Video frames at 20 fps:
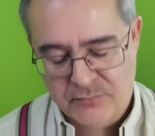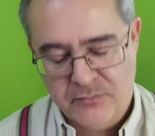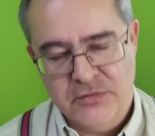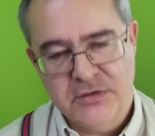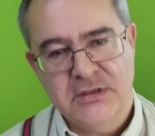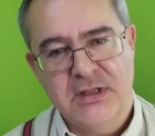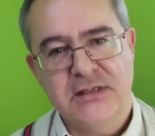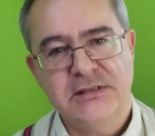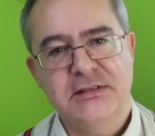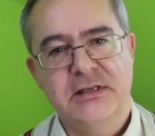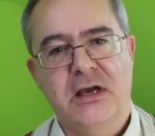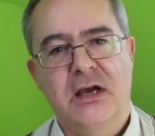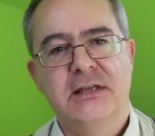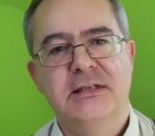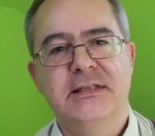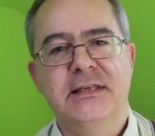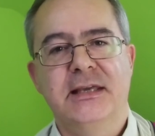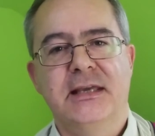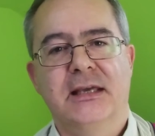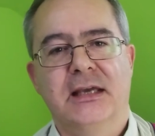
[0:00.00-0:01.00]
So that's the
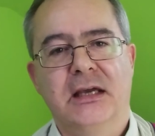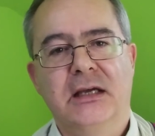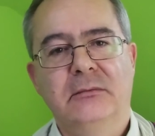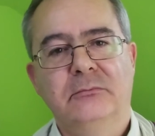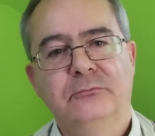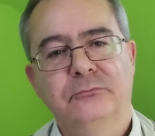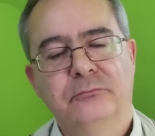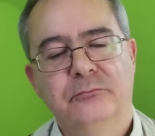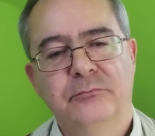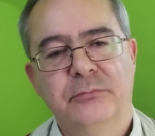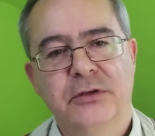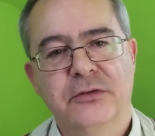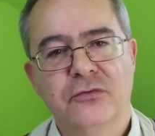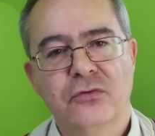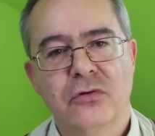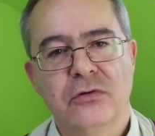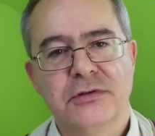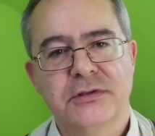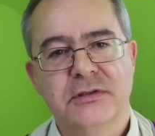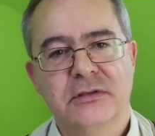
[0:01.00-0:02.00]
idea, but of
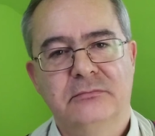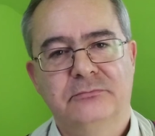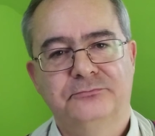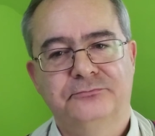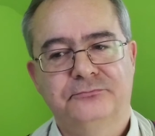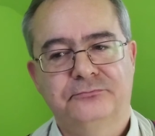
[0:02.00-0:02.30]
course